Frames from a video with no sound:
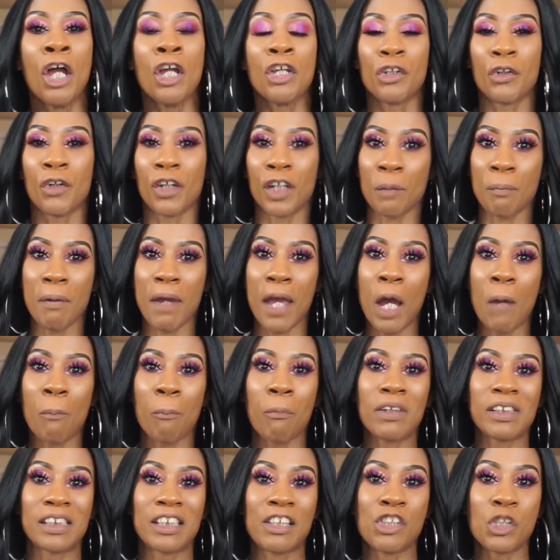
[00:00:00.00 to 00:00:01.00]
you're gonna pay
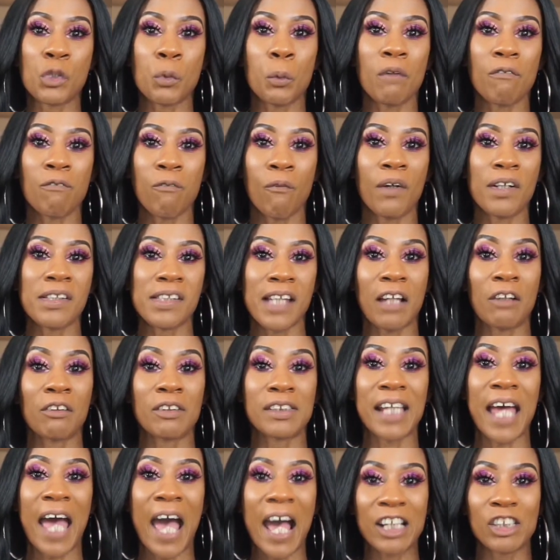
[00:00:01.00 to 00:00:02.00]
upwards to two or
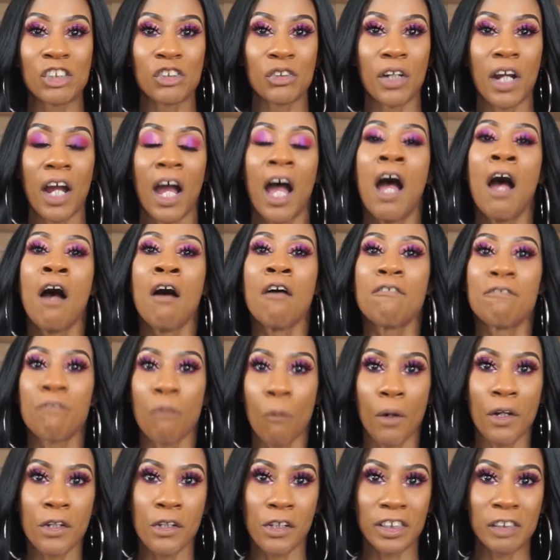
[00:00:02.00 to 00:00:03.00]
$4 extra
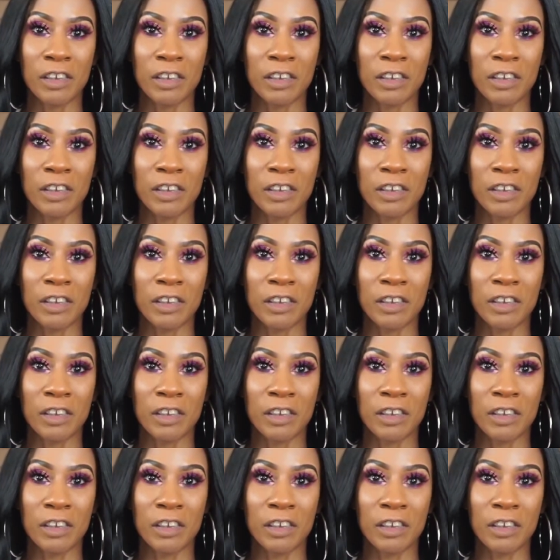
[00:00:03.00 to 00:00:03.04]
for your